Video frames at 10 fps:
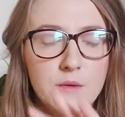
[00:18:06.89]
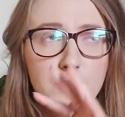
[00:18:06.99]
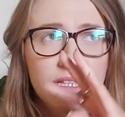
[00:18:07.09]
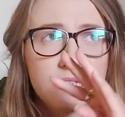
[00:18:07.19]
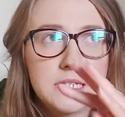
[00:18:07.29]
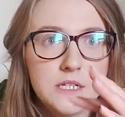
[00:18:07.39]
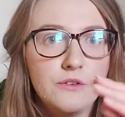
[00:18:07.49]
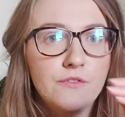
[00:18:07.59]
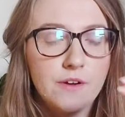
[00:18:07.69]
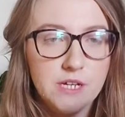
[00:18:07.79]
but still
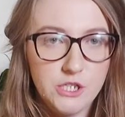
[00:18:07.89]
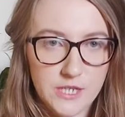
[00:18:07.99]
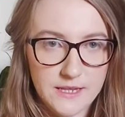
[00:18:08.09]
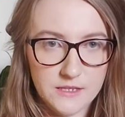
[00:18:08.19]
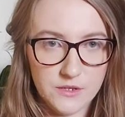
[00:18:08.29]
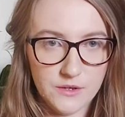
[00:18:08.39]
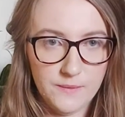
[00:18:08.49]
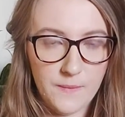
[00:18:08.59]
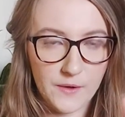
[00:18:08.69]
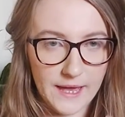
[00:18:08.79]
very gentle,
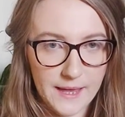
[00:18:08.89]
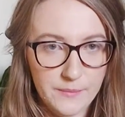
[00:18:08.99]
okay?